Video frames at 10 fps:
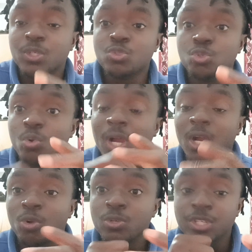You
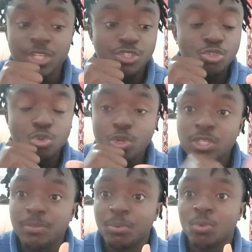are
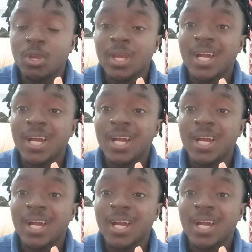undestroyable